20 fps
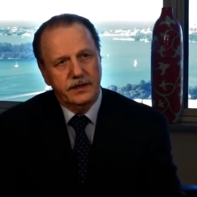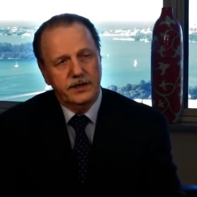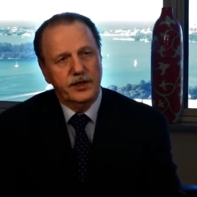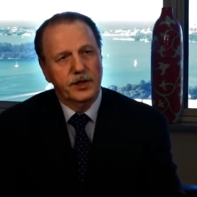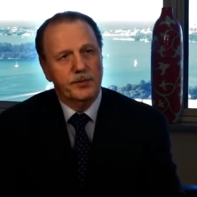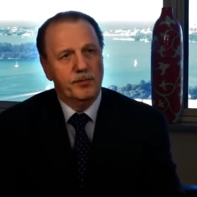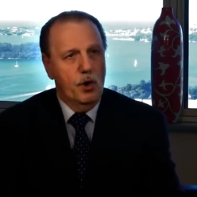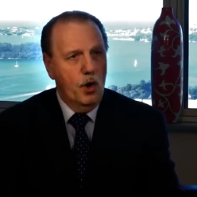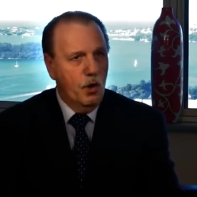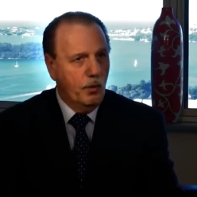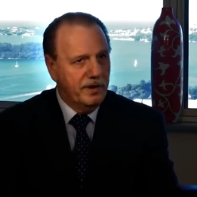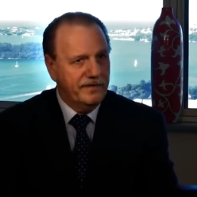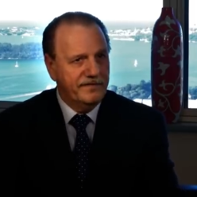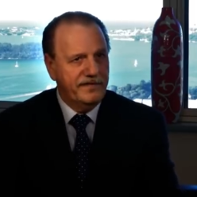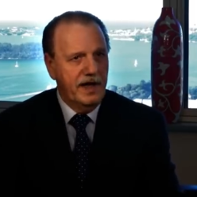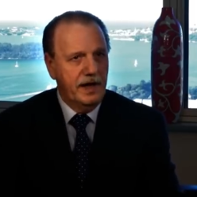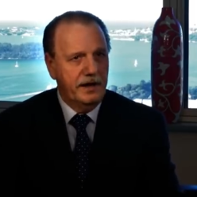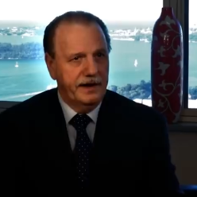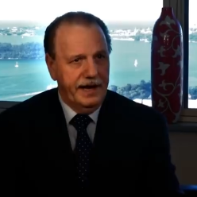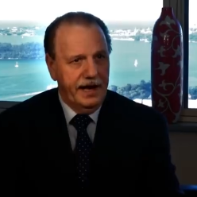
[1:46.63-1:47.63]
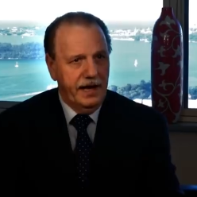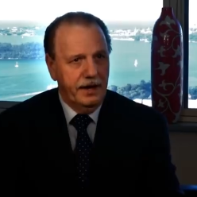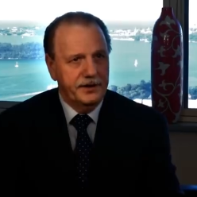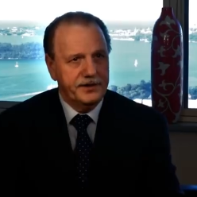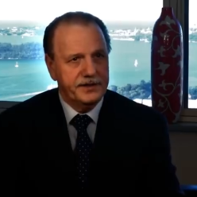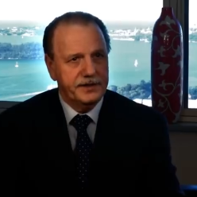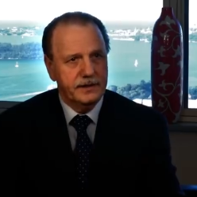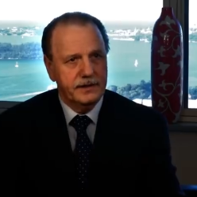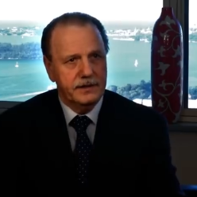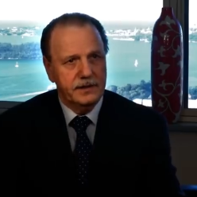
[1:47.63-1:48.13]
The more we found out,
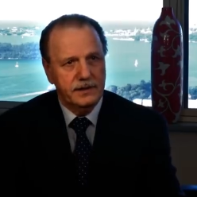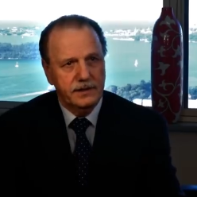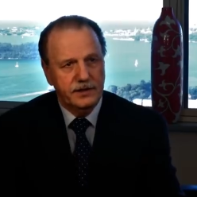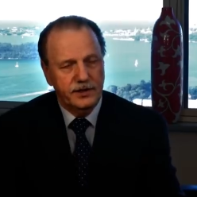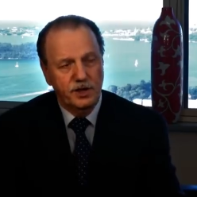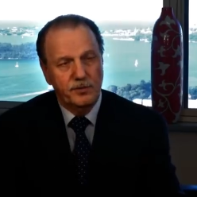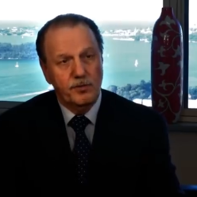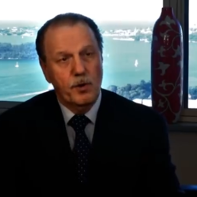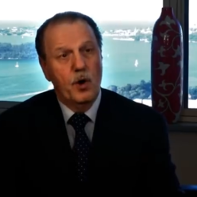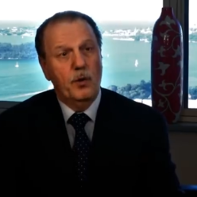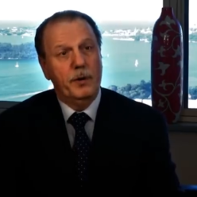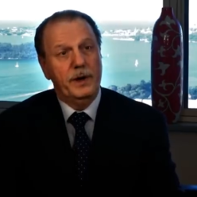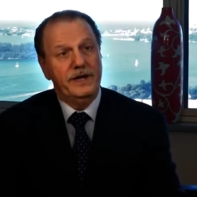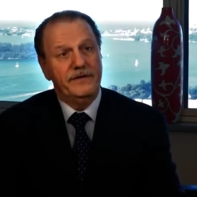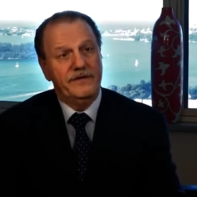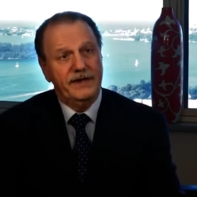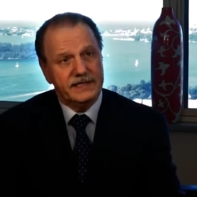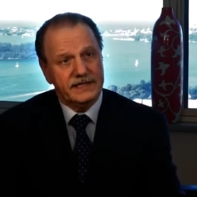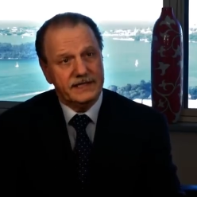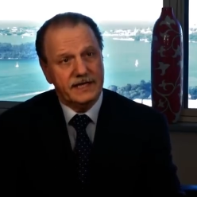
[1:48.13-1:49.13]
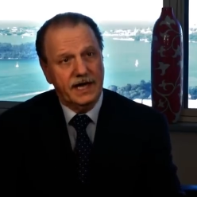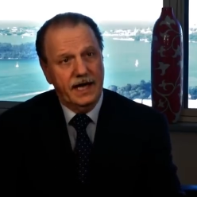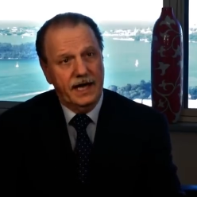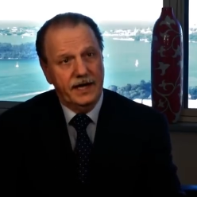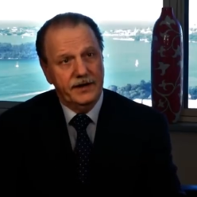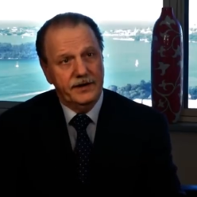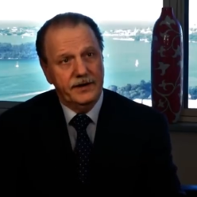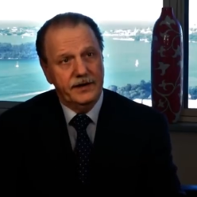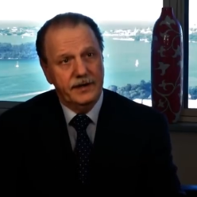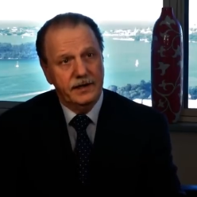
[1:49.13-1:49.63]
the more we
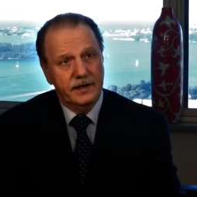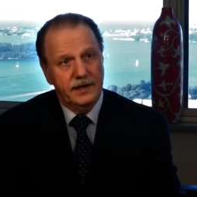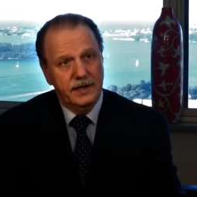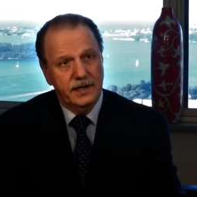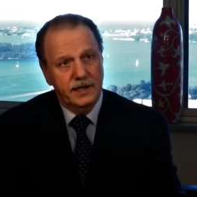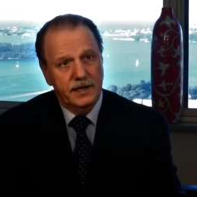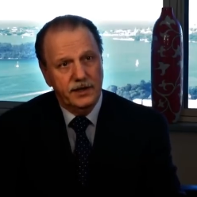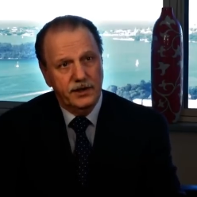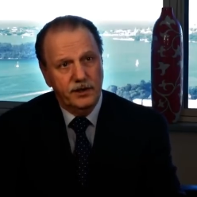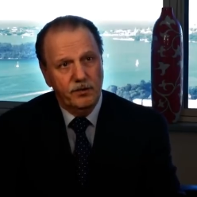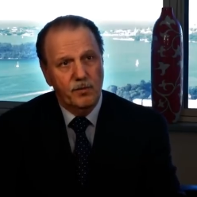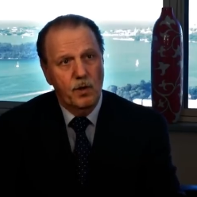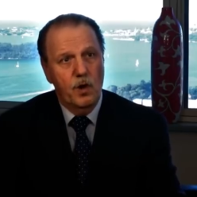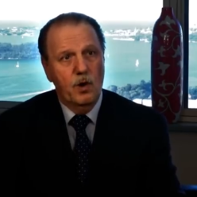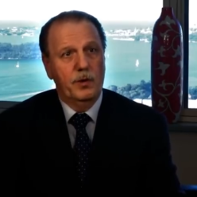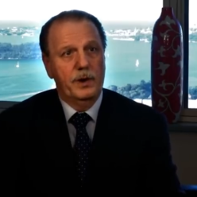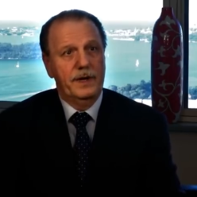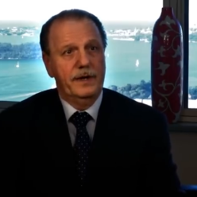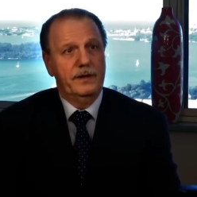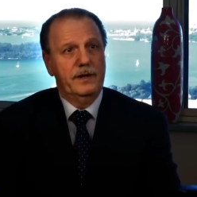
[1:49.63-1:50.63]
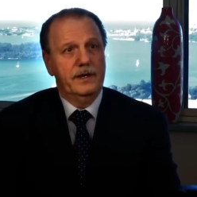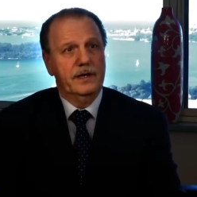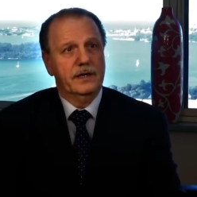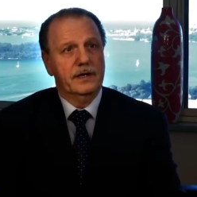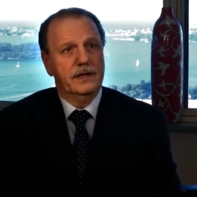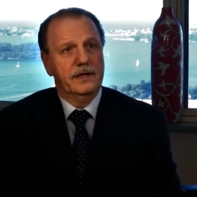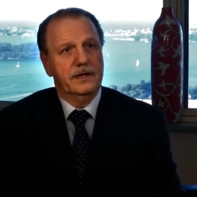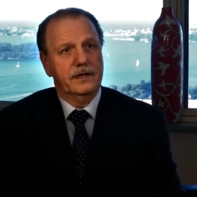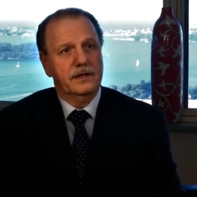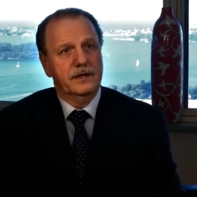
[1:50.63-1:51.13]
investigated, the more we
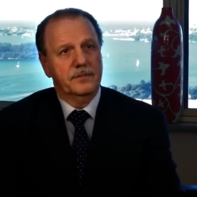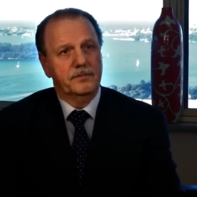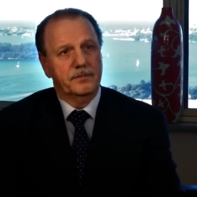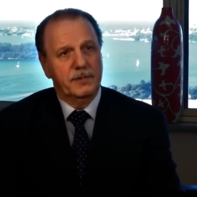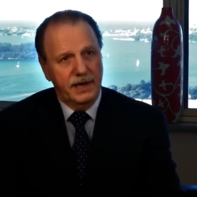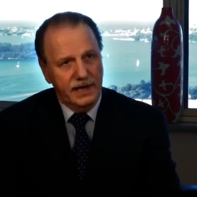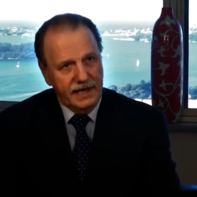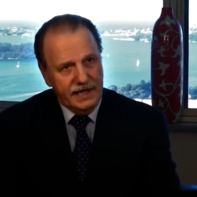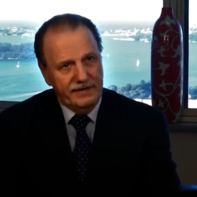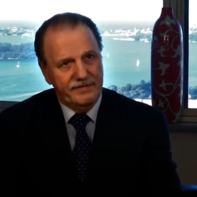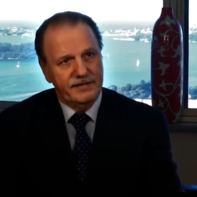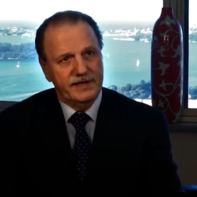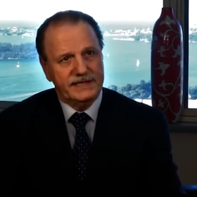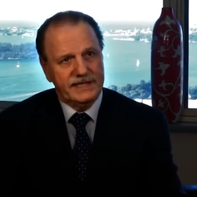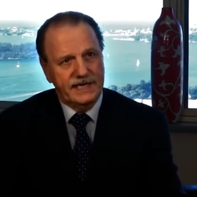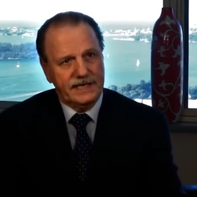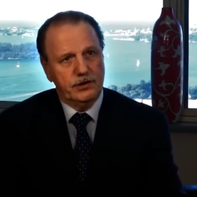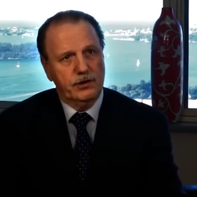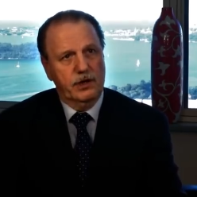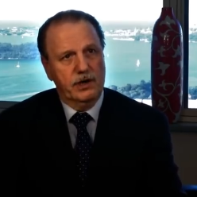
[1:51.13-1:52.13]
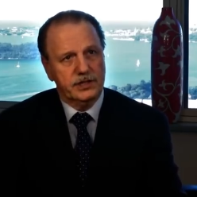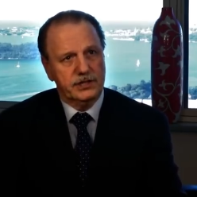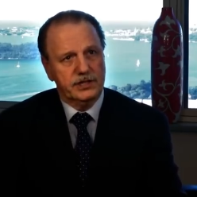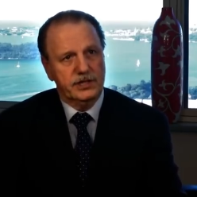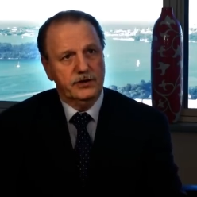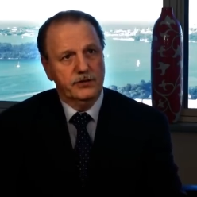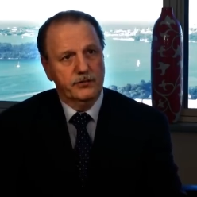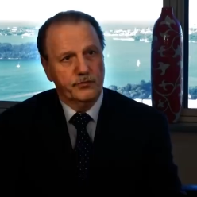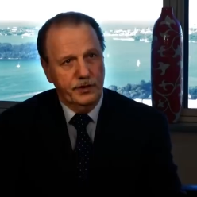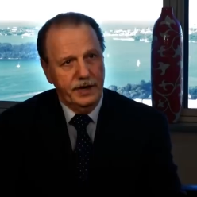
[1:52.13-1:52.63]
believe the
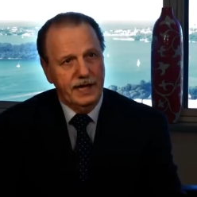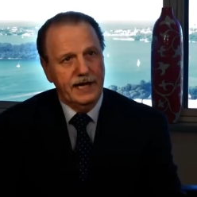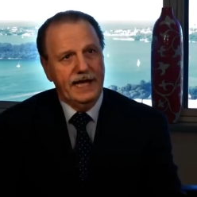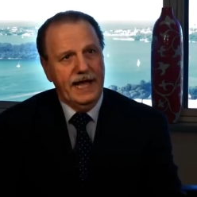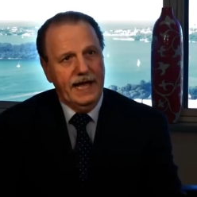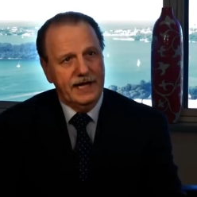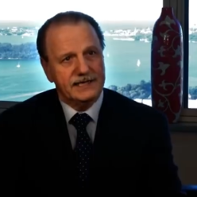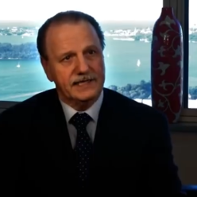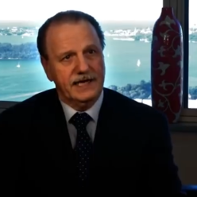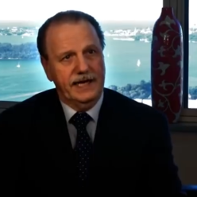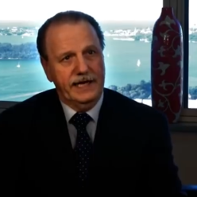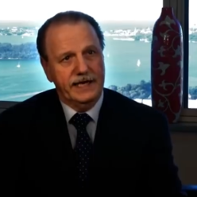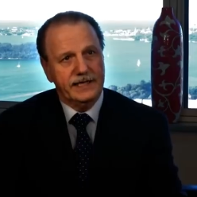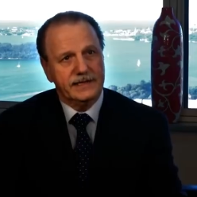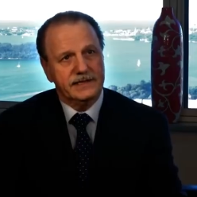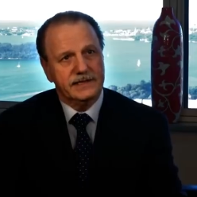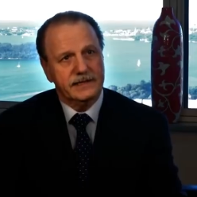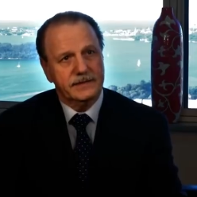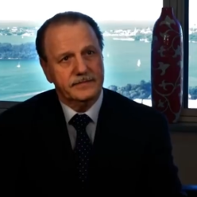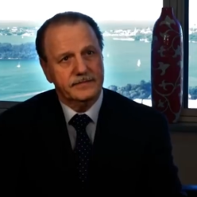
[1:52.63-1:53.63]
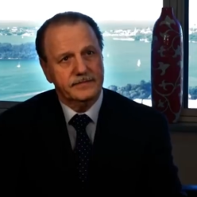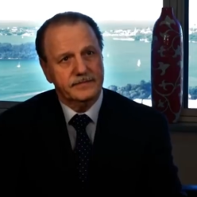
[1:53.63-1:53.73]
technology really has legs.